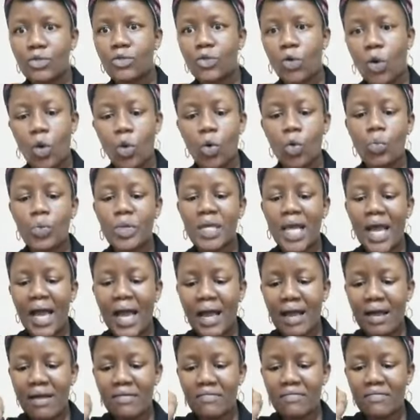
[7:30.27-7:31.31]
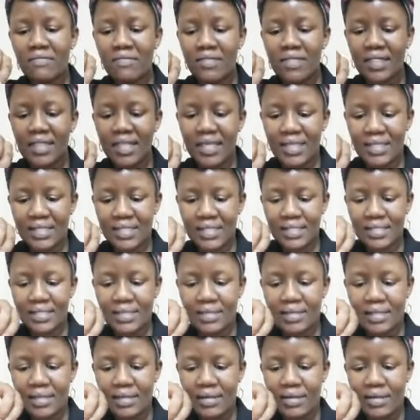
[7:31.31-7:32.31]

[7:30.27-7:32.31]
So we have this.